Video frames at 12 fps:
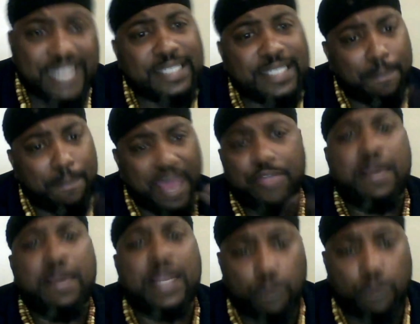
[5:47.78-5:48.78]
That is a
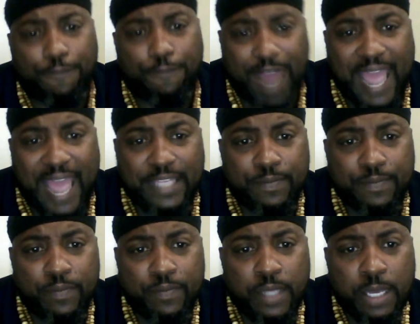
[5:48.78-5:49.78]
mathematical
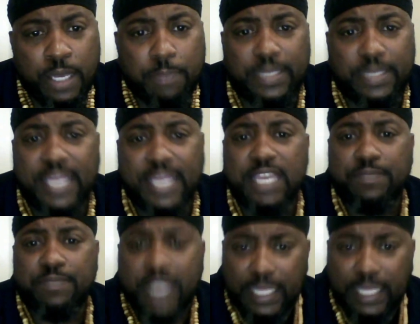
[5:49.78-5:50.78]
fact. But they
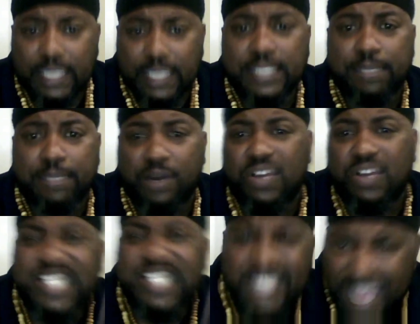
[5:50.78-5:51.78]
keep telling us
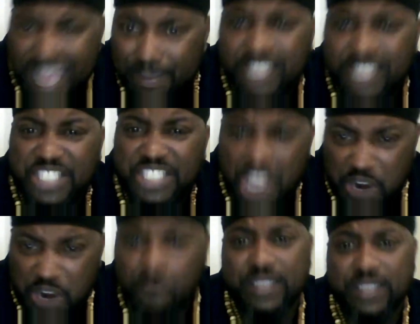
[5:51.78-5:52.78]
about Islamic
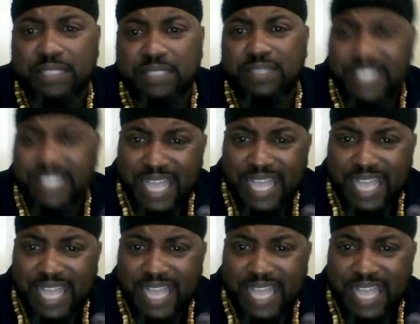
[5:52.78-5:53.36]
terrorism,